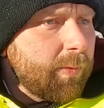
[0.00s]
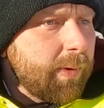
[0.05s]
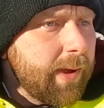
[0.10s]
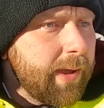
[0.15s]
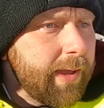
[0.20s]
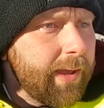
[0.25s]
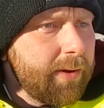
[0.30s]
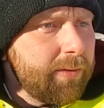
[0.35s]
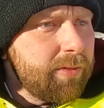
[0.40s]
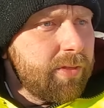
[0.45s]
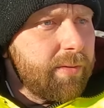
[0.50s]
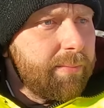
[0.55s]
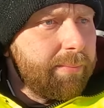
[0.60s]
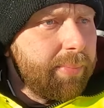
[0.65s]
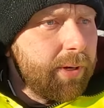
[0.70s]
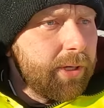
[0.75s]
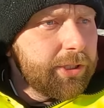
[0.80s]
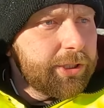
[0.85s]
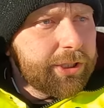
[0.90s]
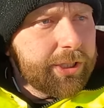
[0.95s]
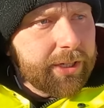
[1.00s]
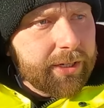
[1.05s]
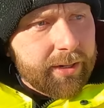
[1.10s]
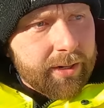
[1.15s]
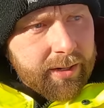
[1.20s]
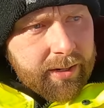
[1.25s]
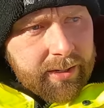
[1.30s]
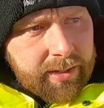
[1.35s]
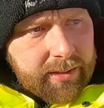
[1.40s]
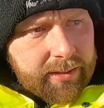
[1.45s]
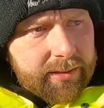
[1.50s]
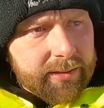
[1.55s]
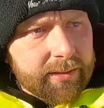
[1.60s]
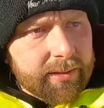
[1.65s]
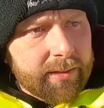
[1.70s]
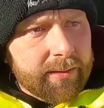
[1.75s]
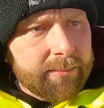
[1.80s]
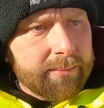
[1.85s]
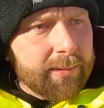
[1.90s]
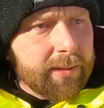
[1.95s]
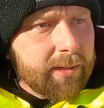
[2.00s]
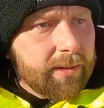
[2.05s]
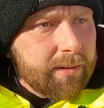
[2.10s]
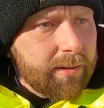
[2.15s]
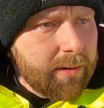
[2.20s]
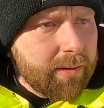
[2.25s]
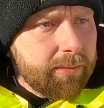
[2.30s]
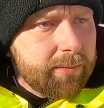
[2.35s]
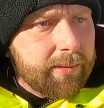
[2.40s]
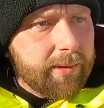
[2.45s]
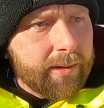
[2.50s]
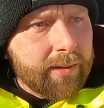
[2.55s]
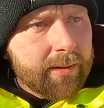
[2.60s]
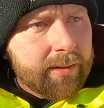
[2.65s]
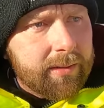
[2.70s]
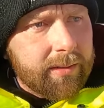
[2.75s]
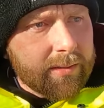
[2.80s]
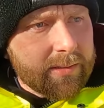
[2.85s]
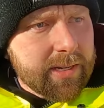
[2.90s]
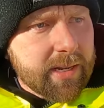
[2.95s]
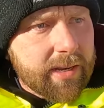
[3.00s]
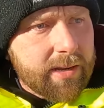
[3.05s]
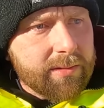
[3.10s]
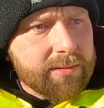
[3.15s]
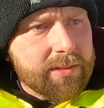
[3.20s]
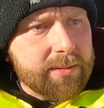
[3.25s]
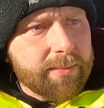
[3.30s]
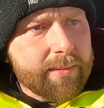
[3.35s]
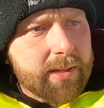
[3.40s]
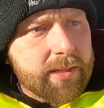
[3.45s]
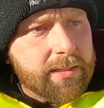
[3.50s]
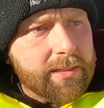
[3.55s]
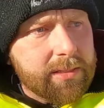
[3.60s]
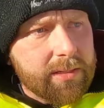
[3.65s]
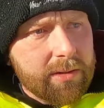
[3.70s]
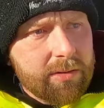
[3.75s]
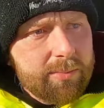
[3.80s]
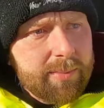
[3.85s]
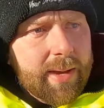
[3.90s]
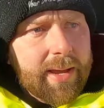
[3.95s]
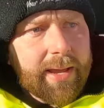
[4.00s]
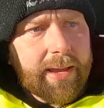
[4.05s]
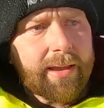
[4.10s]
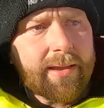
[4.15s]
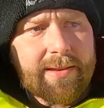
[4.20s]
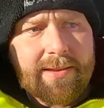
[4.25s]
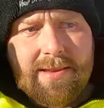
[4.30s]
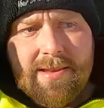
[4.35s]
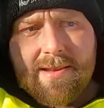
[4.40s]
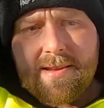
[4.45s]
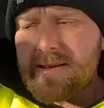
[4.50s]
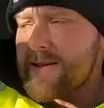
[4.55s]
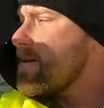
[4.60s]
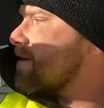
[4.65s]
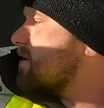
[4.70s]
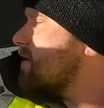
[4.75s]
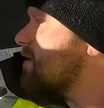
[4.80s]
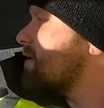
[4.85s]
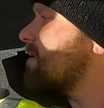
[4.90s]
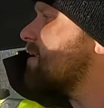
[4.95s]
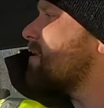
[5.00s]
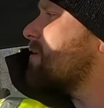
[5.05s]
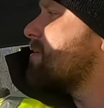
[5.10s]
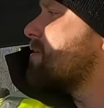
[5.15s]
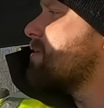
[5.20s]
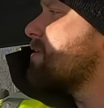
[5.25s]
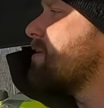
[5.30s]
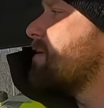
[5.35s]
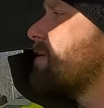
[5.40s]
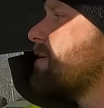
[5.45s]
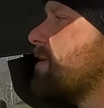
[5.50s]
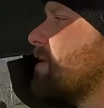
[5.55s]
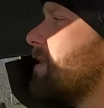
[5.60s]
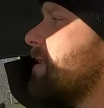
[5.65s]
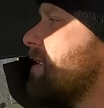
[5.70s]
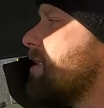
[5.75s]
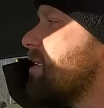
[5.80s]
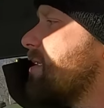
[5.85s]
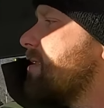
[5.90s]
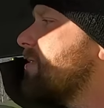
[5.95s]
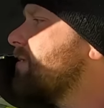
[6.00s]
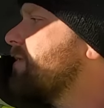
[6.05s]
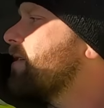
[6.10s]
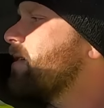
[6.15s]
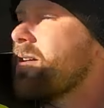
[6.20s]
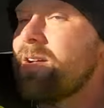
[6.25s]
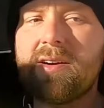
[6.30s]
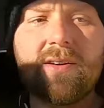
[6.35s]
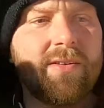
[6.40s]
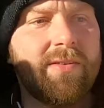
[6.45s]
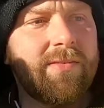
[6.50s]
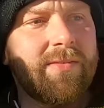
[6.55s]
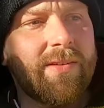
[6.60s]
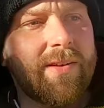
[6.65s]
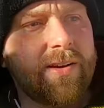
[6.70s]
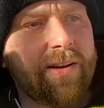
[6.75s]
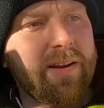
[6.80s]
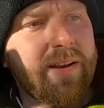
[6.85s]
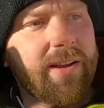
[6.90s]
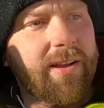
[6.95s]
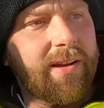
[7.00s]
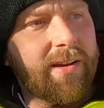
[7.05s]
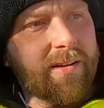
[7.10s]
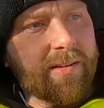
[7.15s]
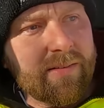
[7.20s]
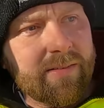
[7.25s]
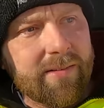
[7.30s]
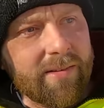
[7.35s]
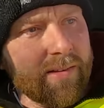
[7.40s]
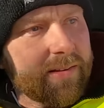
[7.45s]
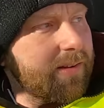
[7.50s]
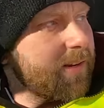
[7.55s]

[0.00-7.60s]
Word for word: Way out in the bush here. Middle of nowhere. Take out some of that snowbank. Yeah. There you go. There you go.